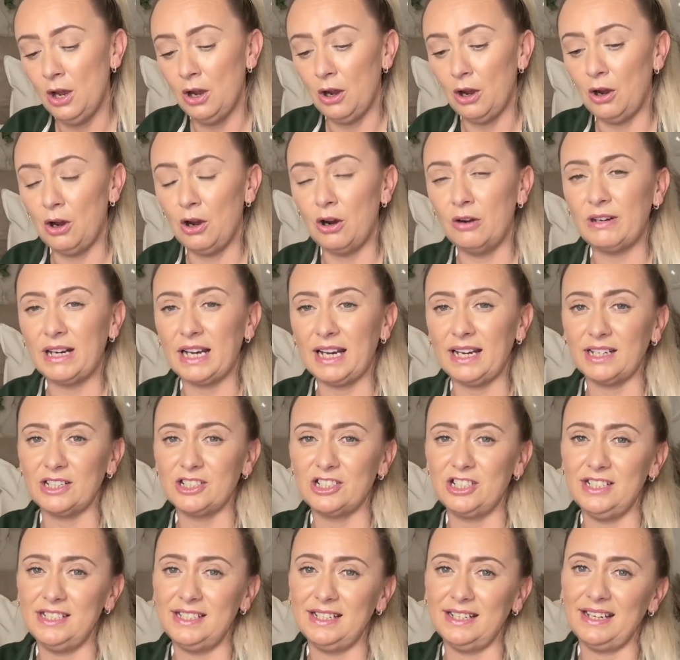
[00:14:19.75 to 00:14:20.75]
Or I
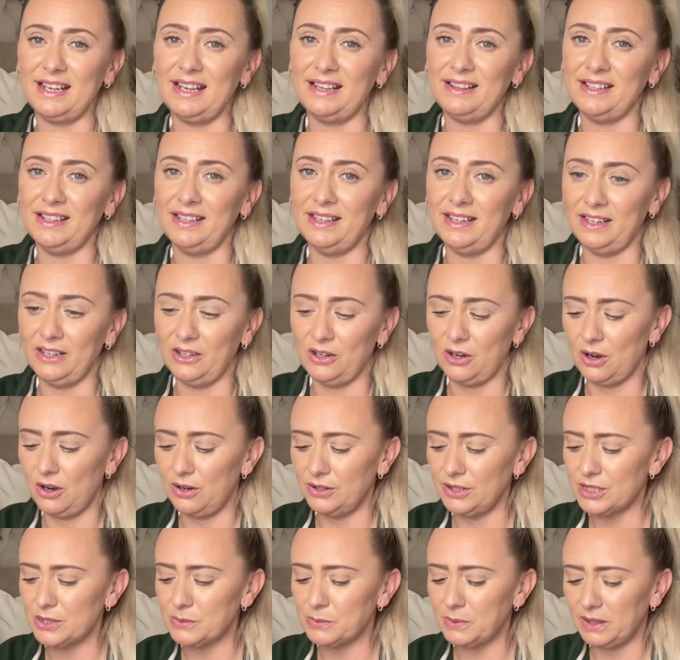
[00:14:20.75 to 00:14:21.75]
actually did get the acorn
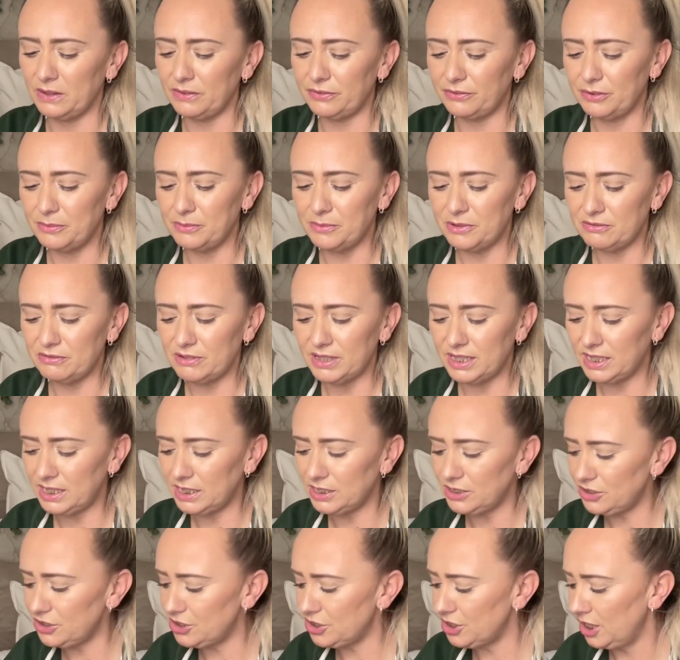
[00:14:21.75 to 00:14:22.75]
as well from the
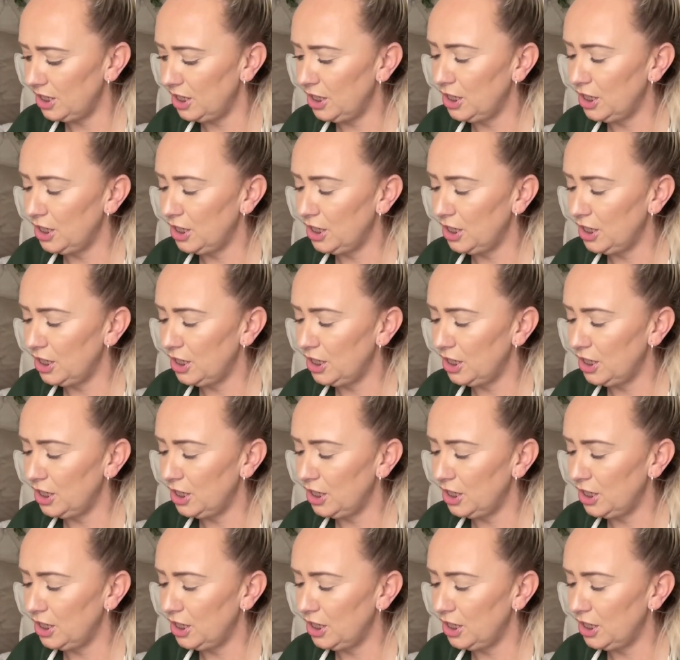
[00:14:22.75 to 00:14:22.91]
range.